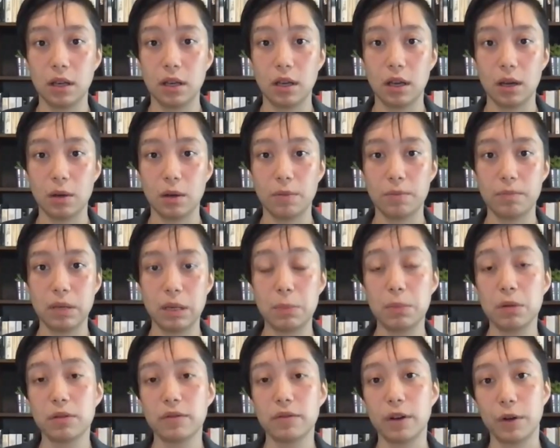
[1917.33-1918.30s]
a
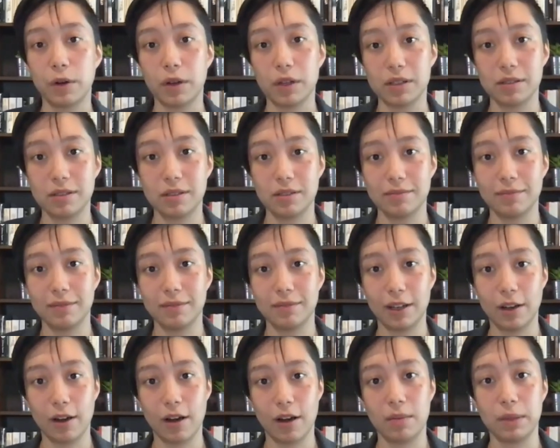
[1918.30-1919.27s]
people focused
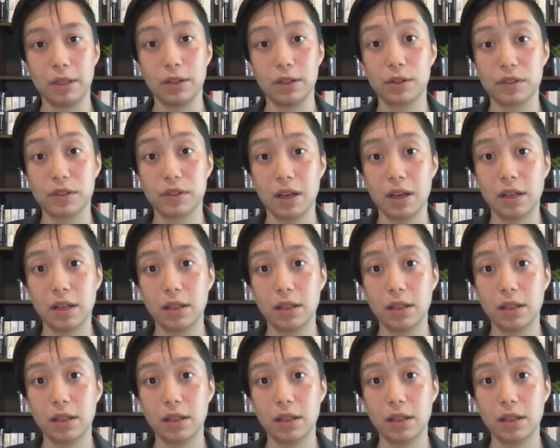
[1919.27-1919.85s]
economy looks like,